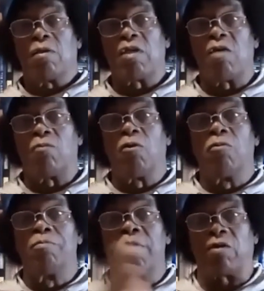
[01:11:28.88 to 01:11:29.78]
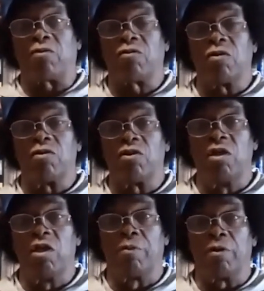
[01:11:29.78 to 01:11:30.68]
they will mix
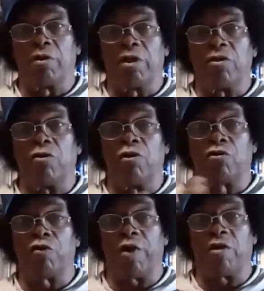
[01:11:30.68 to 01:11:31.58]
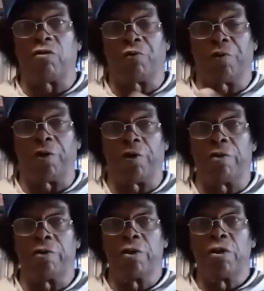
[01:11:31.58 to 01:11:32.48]
deliberately or
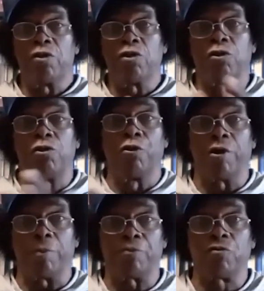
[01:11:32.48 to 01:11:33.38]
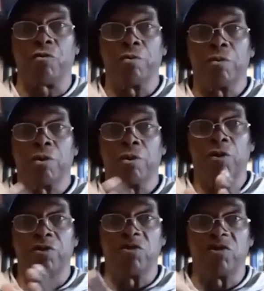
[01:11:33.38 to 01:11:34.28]
transfer the corpse
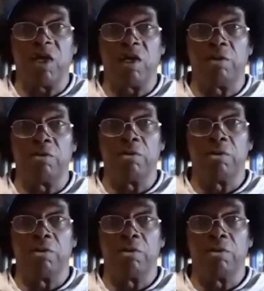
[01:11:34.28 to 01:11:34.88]
or the dead